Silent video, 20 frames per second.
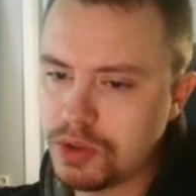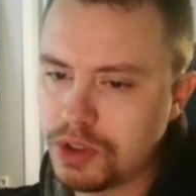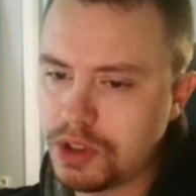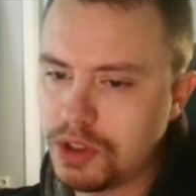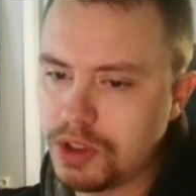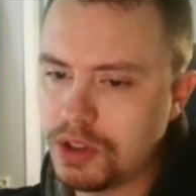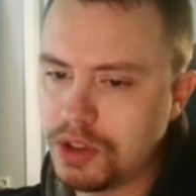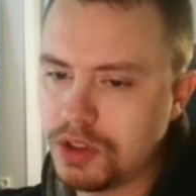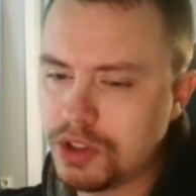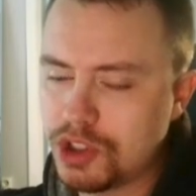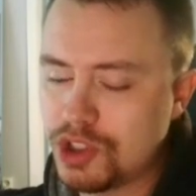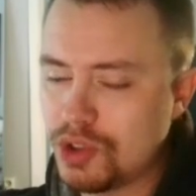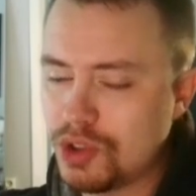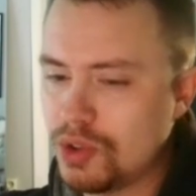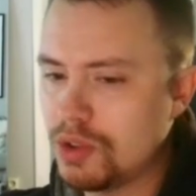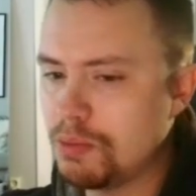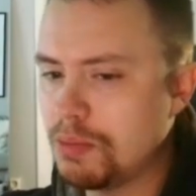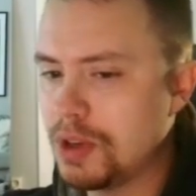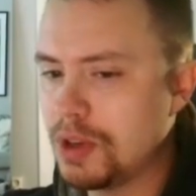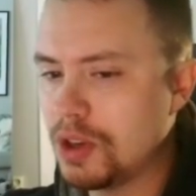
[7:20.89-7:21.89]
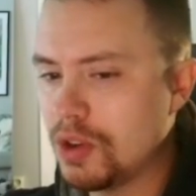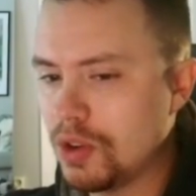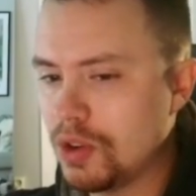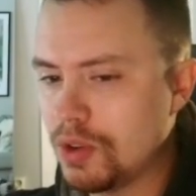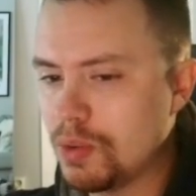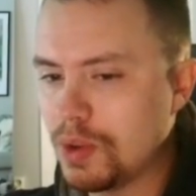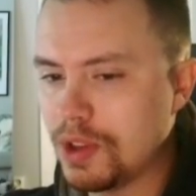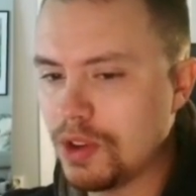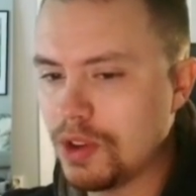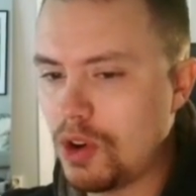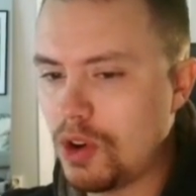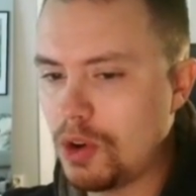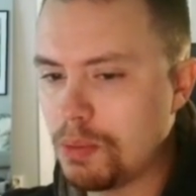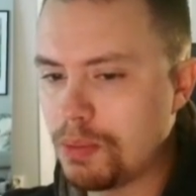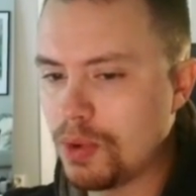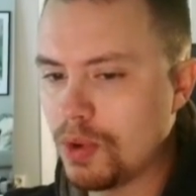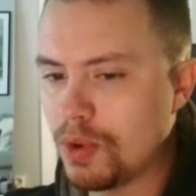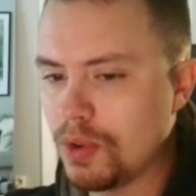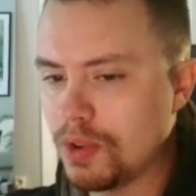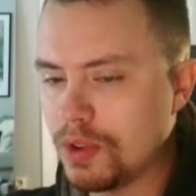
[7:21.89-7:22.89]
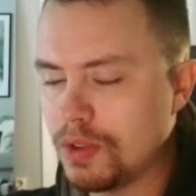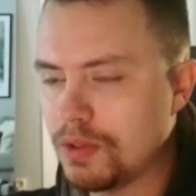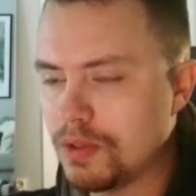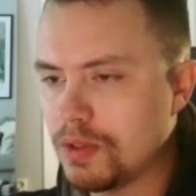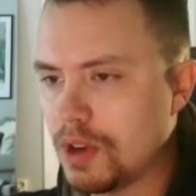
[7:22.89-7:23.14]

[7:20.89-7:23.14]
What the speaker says: he should be good with the op role.